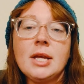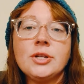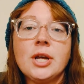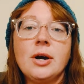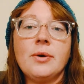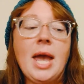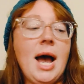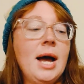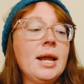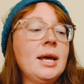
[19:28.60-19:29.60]
so
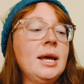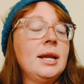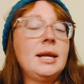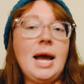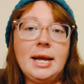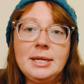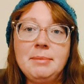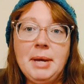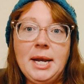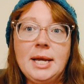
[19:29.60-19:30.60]
yeah,
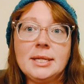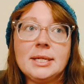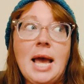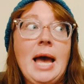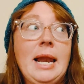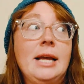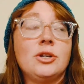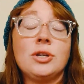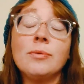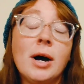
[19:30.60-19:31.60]
90 minutes at
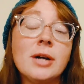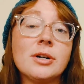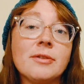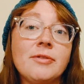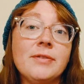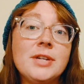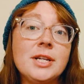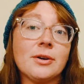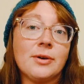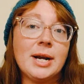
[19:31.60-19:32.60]
a
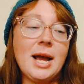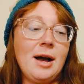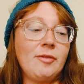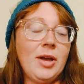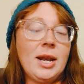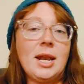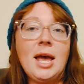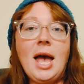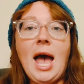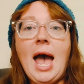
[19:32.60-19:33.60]
250-degree oven.
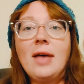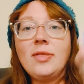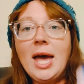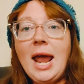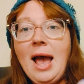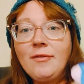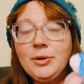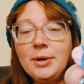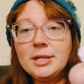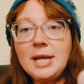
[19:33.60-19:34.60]
And then
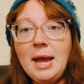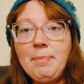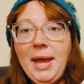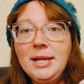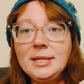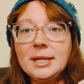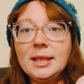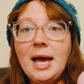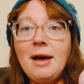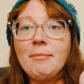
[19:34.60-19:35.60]
afterwards, I
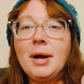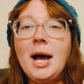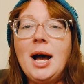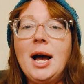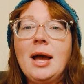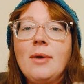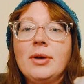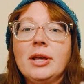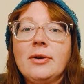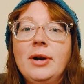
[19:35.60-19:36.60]
painted them
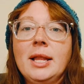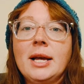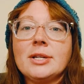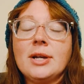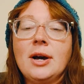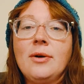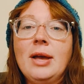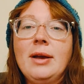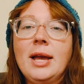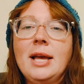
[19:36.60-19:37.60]
with acrylic. So
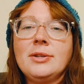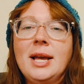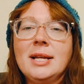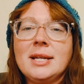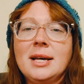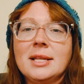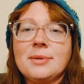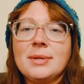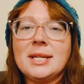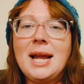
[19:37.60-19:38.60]
in case you can't tell,
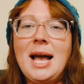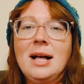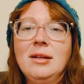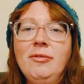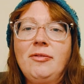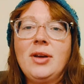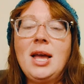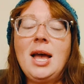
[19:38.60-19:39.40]
this one's an elf.